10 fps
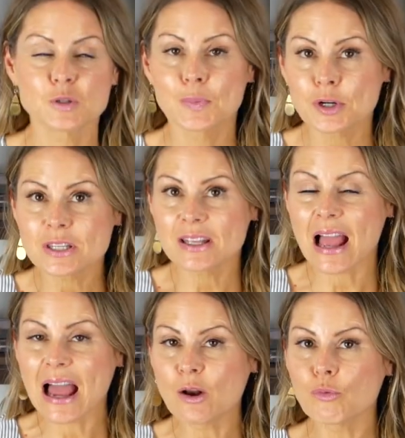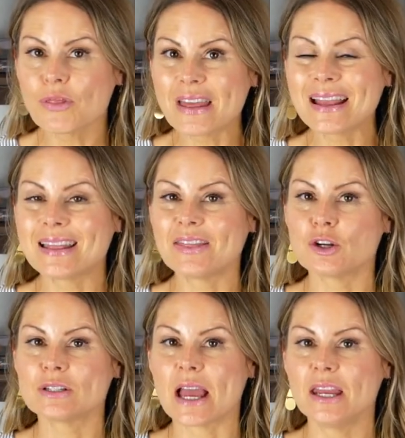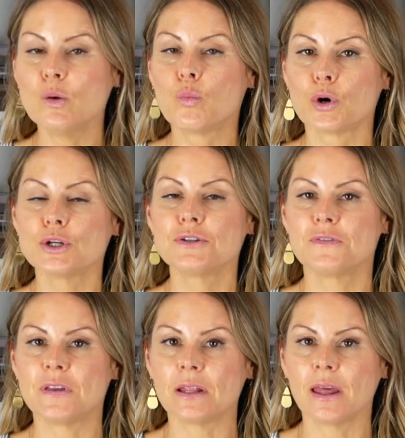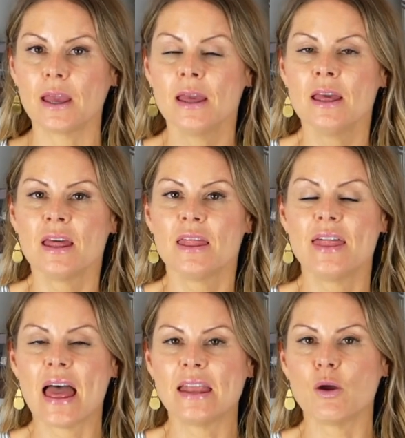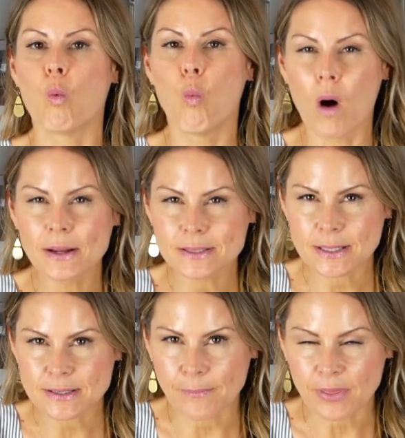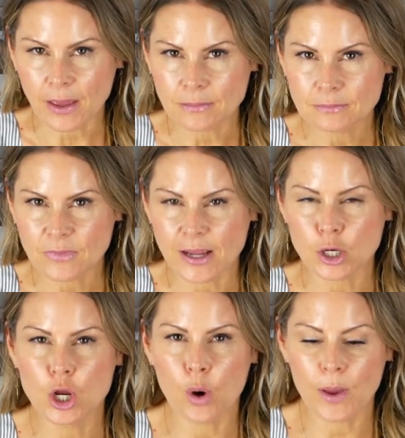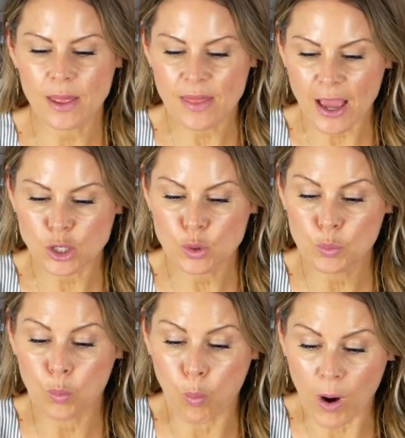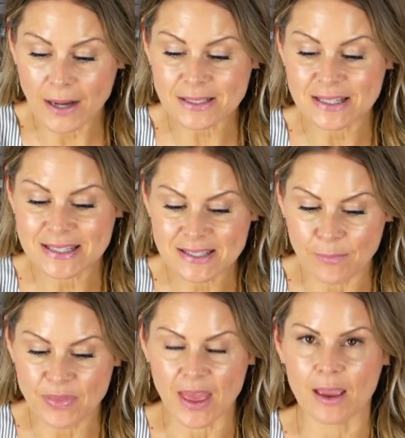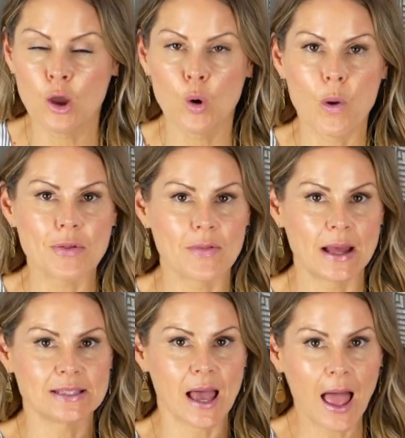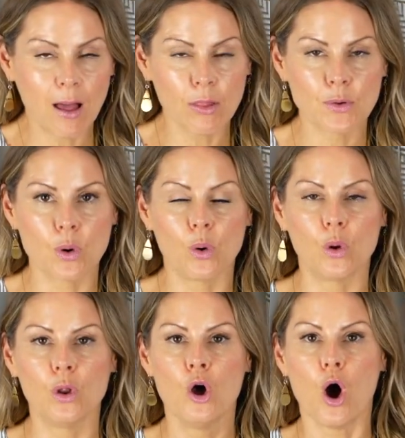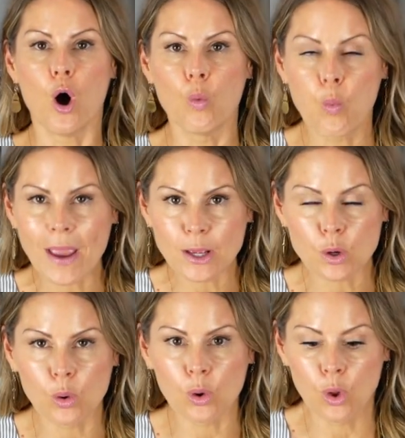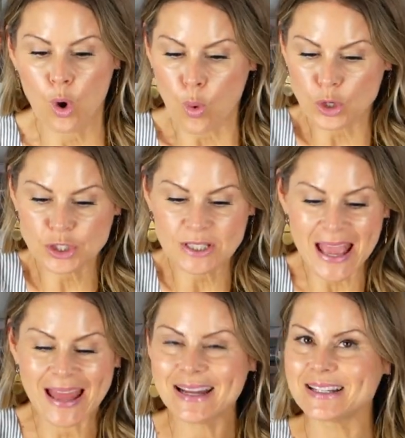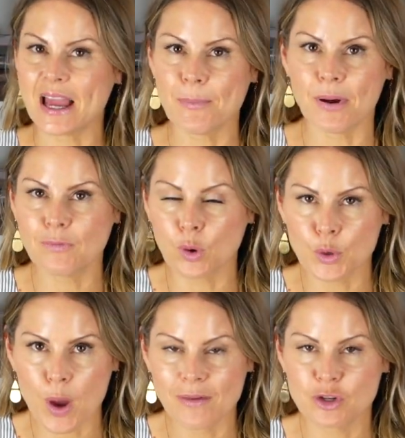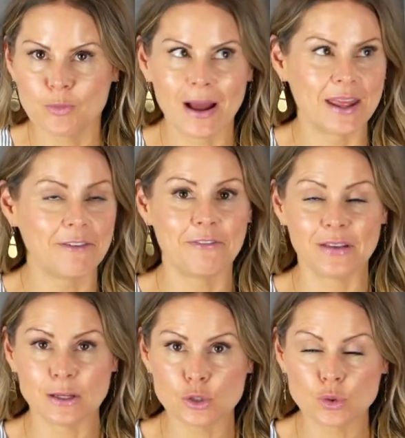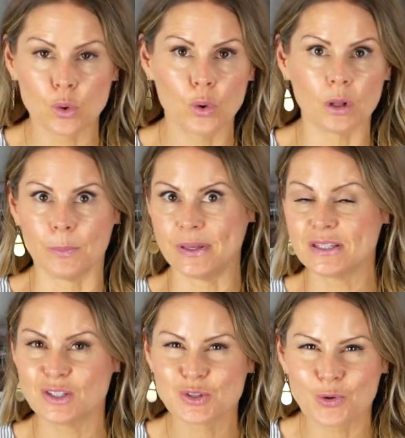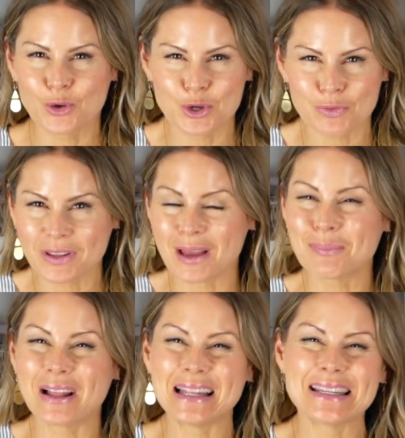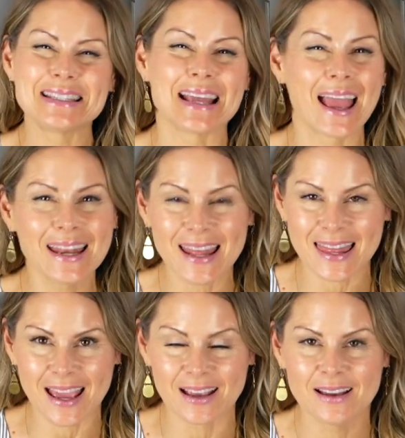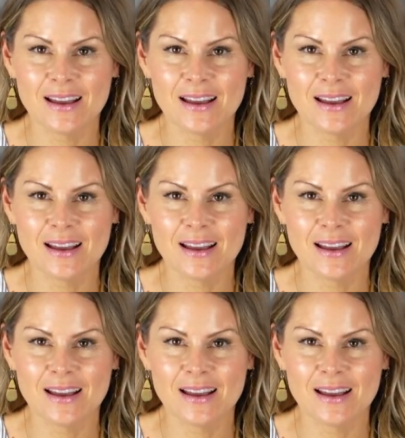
personally, I don't think that there's any worse feeling than wanting something, right? Knowing that you want something, whether that's a health goal, a weight goal, or just any type of goal you have in your body, a fitness goal, a business goal. You can really apply this to anything.